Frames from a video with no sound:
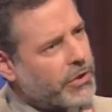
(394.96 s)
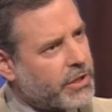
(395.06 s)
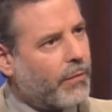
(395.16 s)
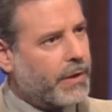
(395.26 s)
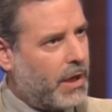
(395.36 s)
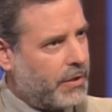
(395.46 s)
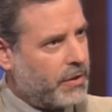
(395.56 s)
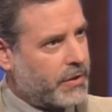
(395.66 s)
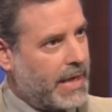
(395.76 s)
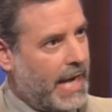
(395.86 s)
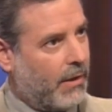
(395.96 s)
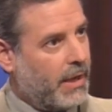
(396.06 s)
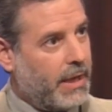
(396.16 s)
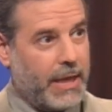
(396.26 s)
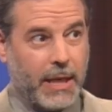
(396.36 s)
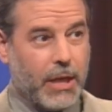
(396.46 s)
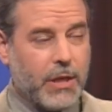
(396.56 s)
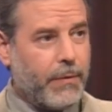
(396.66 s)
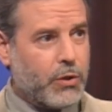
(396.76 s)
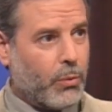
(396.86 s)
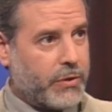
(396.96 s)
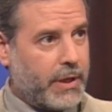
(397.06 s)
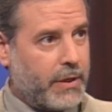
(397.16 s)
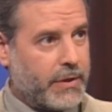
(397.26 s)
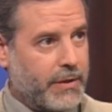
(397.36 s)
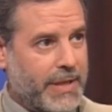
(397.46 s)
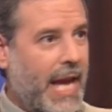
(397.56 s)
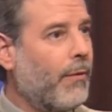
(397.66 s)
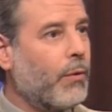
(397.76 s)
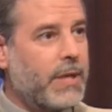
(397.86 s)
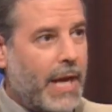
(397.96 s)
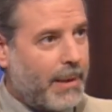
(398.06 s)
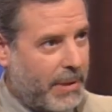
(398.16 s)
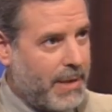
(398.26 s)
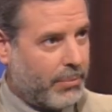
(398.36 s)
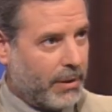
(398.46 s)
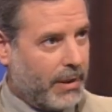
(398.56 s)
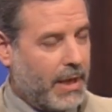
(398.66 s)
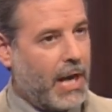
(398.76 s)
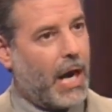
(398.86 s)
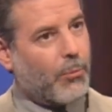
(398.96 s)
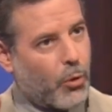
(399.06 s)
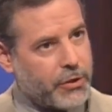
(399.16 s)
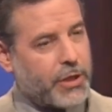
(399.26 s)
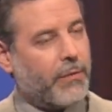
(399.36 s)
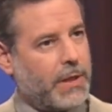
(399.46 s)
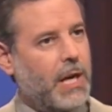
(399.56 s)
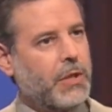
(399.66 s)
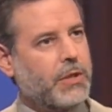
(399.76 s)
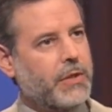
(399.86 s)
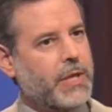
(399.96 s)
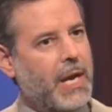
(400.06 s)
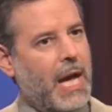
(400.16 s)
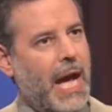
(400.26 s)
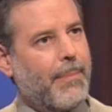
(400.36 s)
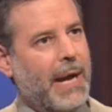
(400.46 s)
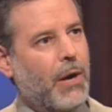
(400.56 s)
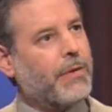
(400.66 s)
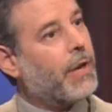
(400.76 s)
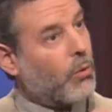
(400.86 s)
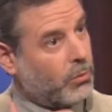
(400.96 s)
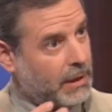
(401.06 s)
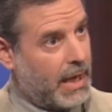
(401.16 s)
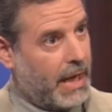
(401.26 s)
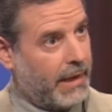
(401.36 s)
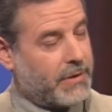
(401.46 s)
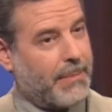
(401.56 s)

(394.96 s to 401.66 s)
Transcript: self conscious now. Individual citizens, everyday people, are more self conscious about their own lives,